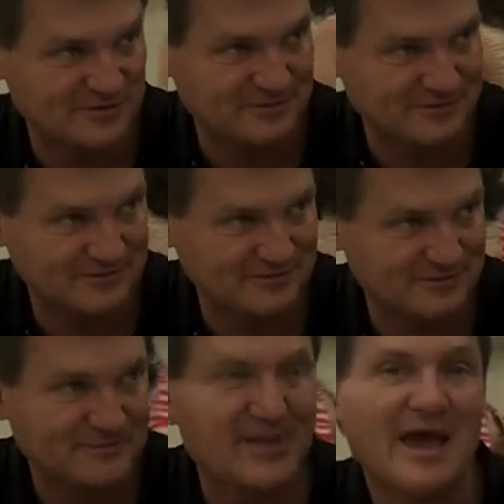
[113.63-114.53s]

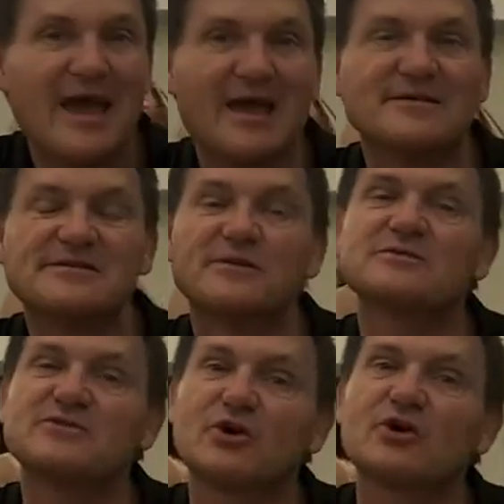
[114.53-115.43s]
And The
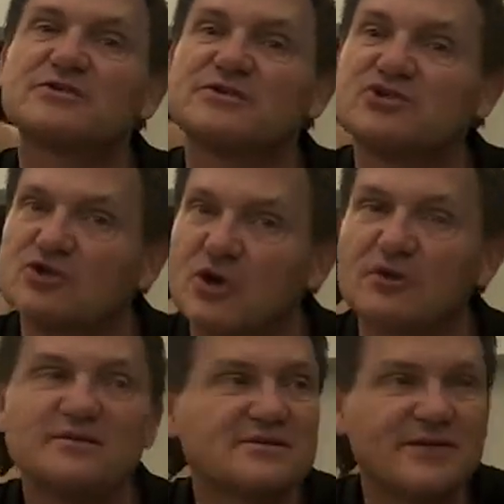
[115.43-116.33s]
Secret Circle is a show,
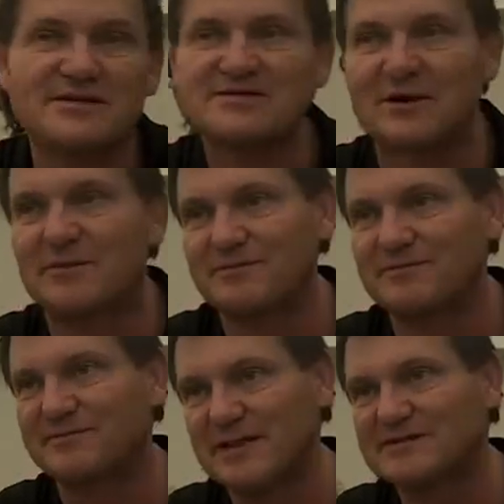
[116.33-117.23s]
because
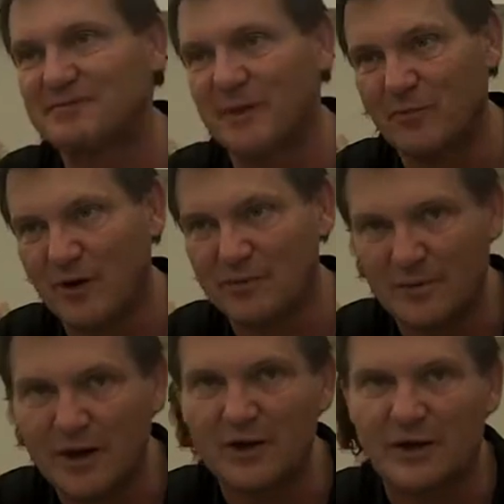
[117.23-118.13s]
that's my bread and
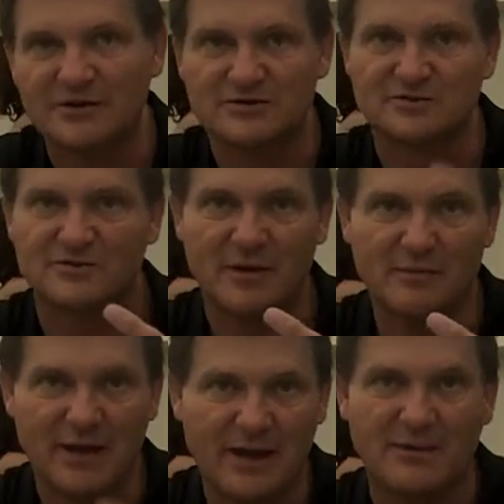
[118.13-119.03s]
butter in terms of my
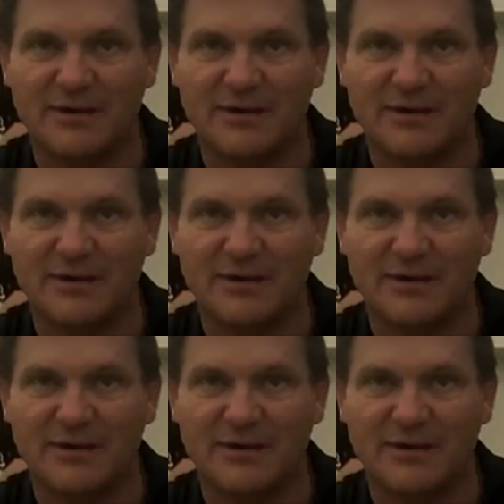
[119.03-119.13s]
baby.